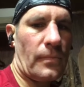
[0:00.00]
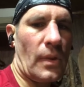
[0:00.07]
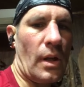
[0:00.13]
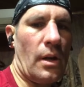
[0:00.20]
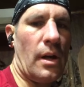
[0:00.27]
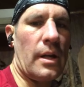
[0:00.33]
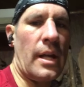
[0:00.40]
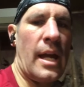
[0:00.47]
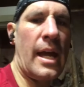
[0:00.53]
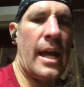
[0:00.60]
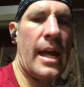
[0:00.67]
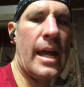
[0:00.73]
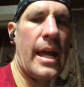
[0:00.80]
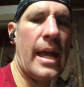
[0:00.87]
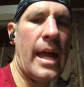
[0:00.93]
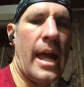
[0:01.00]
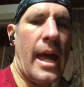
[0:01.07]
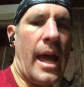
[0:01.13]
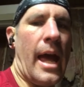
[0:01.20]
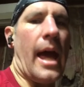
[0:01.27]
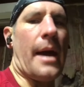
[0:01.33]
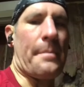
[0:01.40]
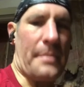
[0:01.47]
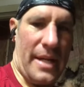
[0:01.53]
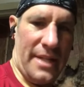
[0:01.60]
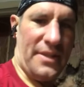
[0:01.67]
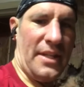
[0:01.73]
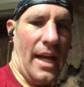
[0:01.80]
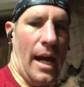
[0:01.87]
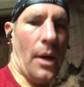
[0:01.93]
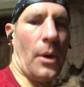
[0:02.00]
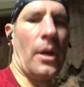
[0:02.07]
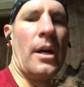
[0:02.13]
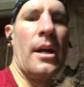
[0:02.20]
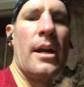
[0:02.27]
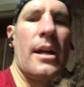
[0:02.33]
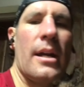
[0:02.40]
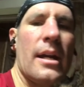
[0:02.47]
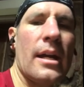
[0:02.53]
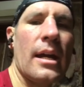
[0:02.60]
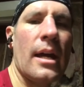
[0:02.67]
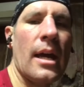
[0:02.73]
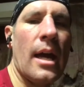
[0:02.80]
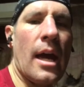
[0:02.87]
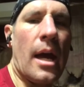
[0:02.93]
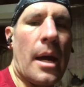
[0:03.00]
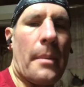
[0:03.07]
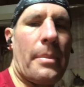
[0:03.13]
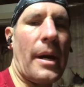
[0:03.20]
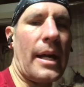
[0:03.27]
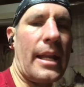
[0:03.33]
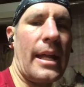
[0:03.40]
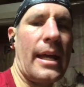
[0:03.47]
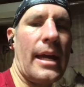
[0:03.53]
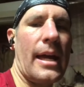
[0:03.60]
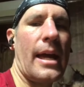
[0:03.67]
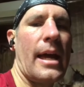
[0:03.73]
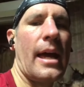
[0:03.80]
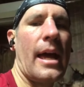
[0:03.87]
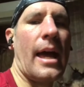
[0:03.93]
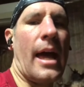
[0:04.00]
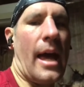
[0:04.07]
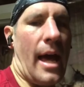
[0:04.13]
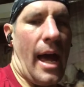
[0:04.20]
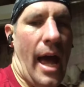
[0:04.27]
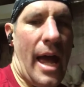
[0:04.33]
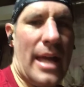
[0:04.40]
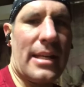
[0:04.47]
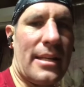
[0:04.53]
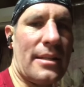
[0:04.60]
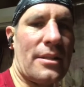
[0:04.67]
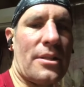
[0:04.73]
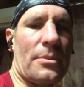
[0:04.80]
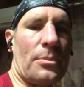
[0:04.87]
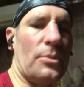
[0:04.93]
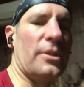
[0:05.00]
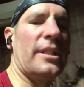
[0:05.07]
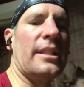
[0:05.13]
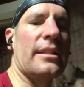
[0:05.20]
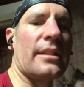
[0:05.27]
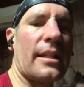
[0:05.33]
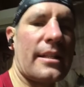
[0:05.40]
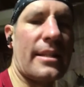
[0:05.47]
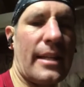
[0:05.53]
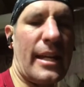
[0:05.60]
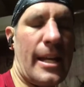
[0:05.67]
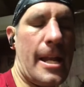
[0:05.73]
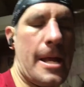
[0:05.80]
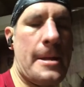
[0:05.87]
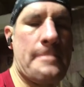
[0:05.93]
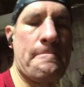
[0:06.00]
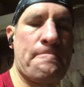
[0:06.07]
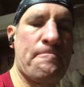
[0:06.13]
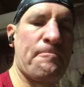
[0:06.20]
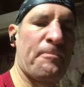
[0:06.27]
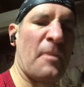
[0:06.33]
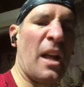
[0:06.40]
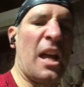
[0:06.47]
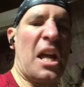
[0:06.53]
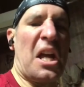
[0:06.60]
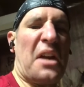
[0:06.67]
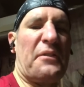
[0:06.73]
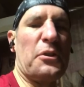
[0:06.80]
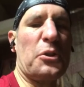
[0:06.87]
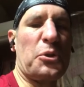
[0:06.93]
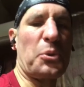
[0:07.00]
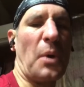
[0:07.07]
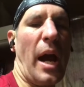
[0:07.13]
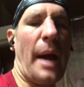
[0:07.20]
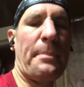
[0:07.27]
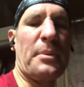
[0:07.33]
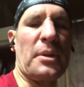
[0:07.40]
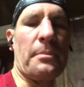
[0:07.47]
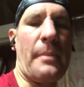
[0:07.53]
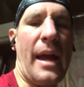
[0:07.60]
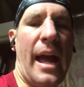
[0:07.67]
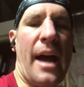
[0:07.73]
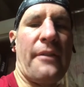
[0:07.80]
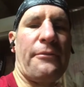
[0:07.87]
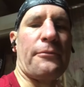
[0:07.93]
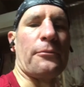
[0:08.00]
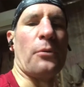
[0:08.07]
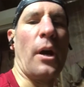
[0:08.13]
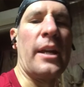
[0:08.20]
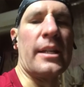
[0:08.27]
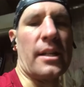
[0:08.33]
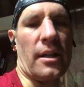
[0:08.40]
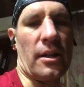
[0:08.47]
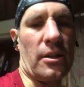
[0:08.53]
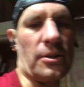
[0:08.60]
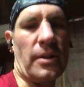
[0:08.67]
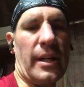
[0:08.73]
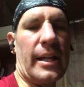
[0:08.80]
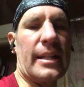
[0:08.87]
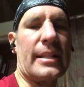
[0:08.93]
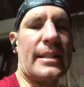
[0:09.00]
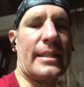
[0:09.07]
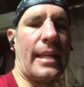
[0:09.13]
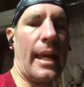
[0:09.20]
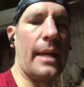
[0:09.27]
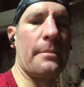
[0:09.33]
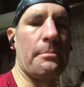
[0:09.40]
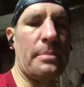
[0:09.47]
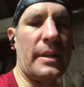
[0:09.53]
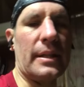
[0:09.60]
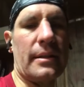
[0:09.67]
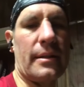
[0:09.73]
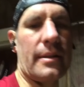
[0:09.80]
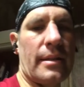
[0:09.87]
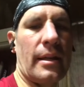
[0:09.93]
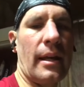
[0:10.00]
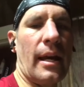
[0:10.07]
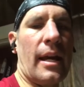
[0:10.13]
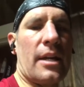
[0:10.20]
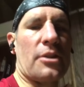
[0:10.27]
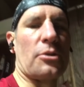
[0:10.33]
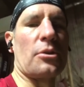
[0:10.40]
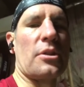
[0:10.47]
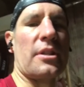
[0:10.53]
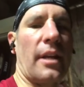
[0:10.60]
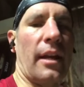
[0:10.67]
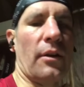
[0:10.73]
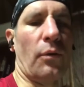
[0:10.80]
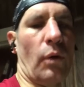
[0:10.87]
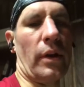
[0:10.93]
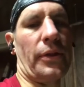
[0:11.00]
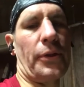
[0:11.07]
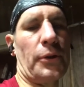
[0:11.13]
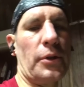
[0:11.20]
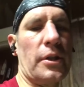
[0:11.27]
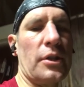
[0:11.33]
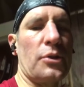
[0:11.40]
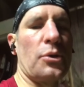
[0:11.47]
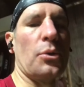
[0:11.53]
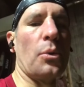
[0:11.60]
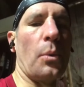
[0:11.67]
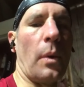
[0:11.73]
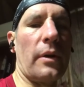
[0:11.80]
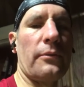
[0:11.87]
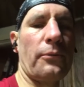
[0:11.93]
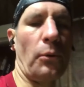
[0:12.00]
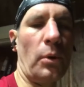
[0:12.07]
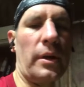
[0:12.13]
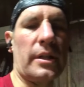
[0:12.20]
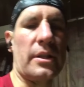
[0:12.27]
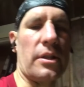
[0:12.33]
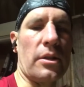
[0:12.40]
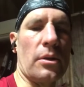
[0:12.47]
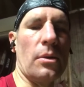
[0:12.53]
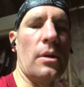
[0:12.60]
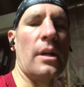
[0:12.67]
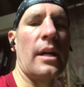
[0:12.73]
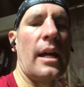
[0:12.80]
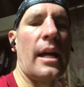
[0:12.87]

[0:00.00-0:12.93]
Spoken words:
and made the hour, but I had done some reading that said if you drop your MAF running heart rate 10 beats, so instead of 132 to 142,